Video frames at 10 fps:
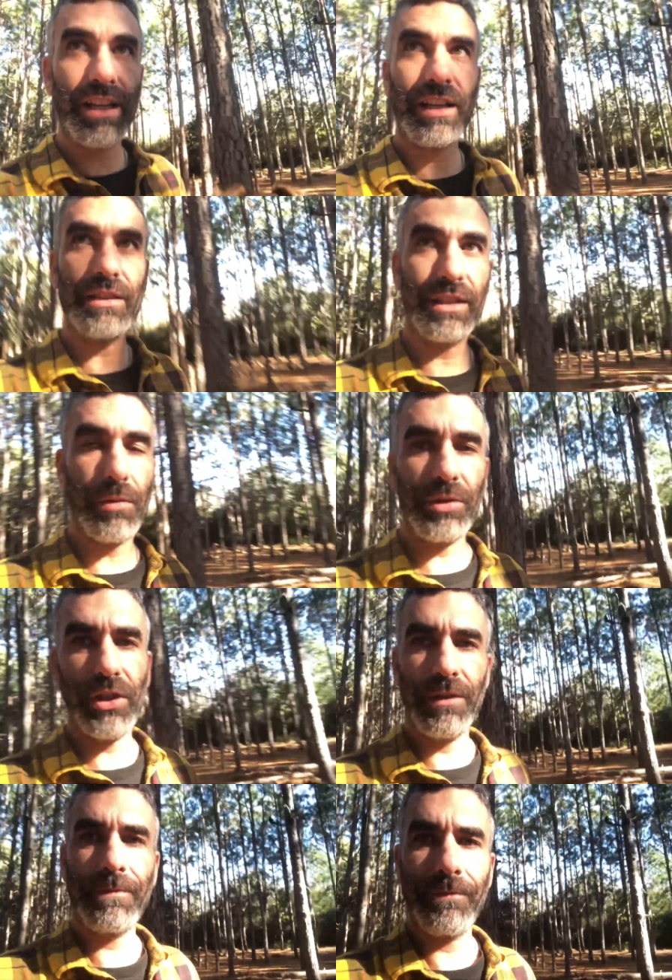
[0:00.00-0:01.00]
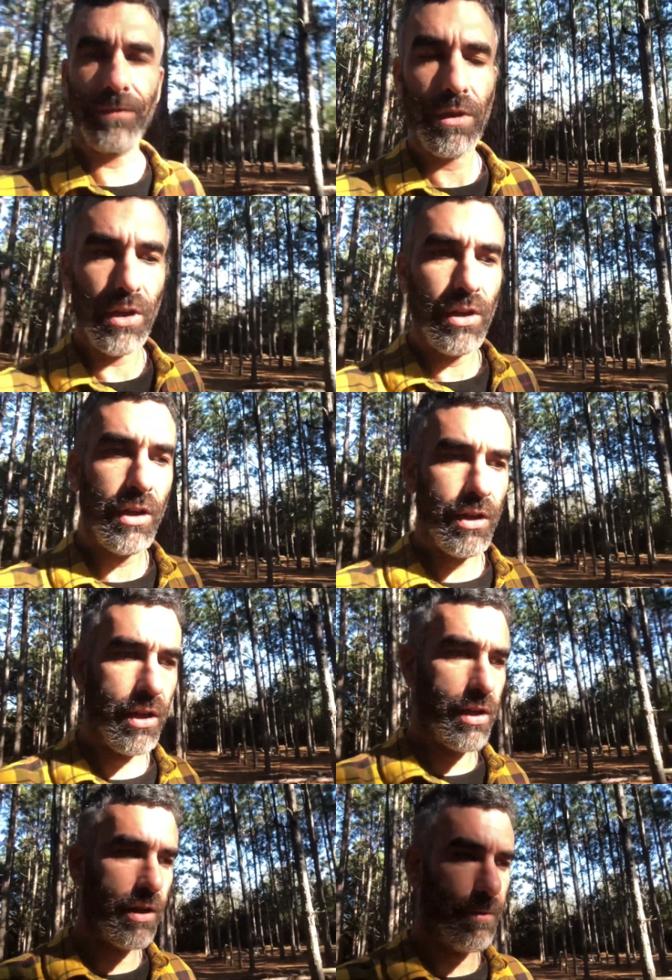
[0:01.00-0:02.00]
consumption,
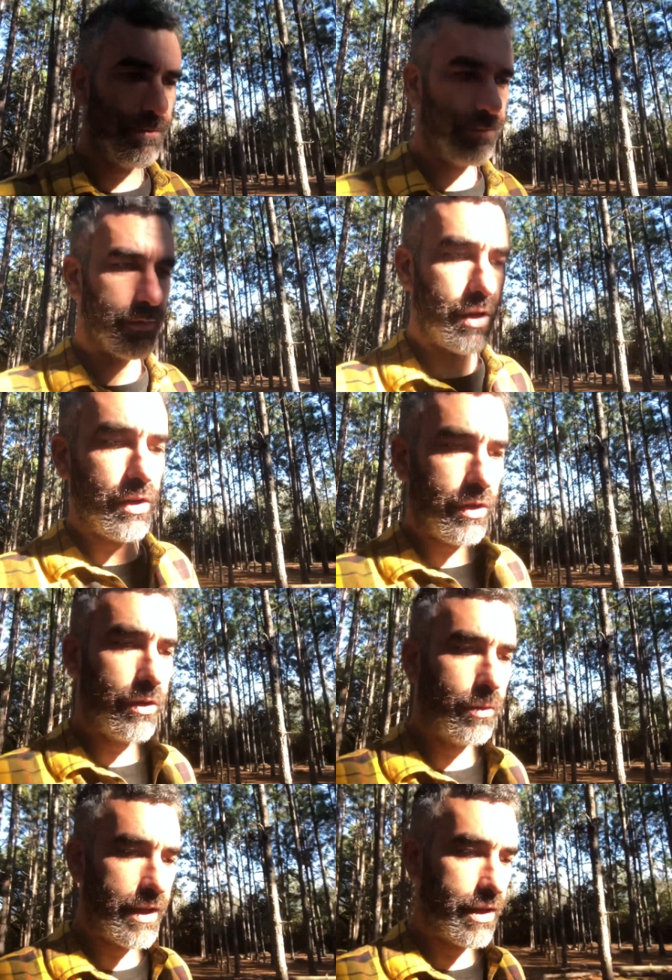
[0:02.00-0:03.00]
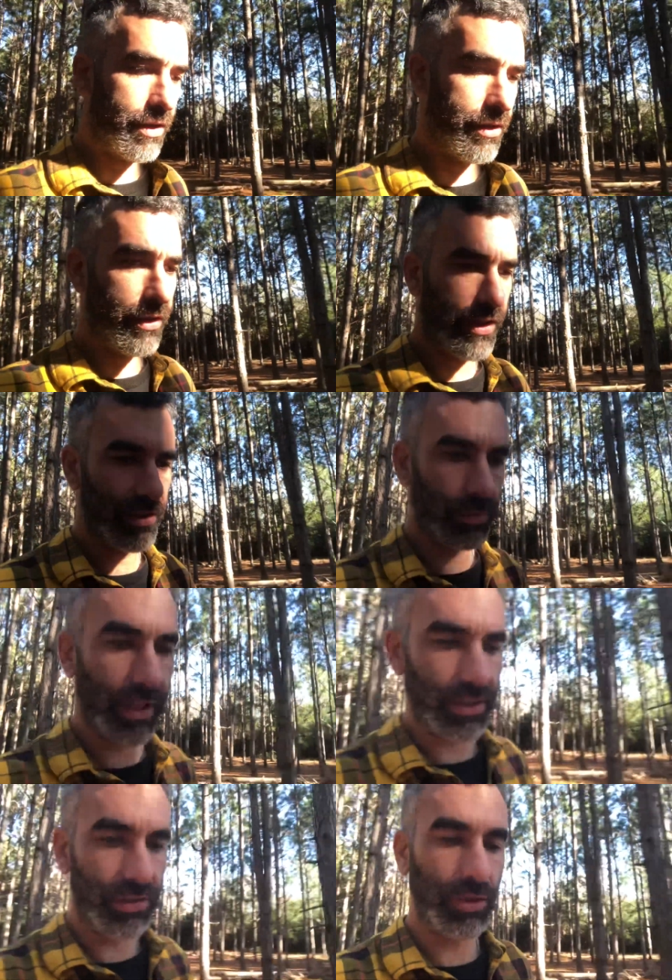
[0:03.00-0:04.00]
all the things we
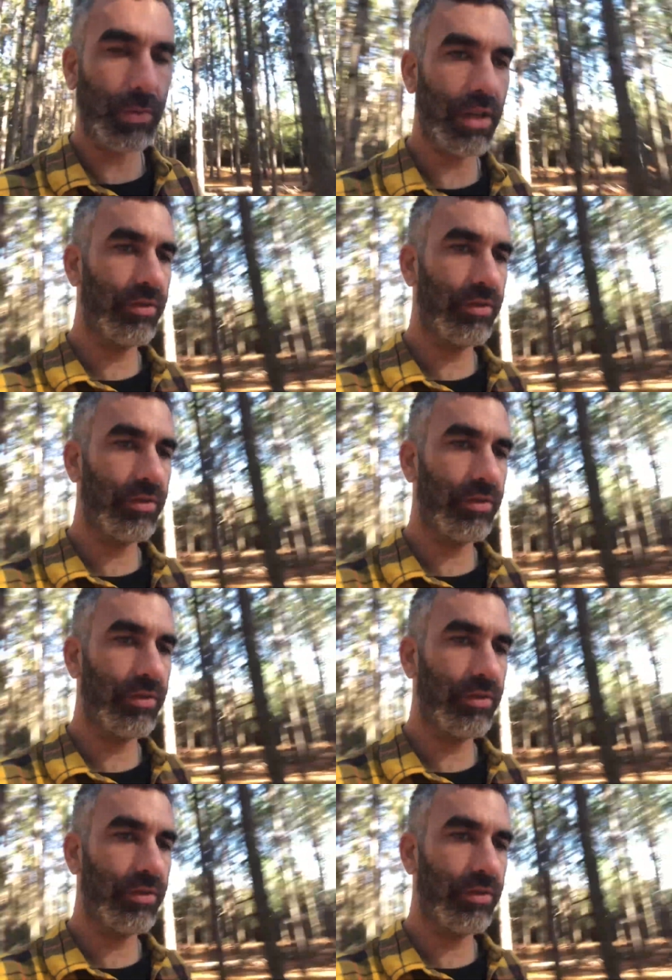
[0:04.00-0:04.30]
consume on our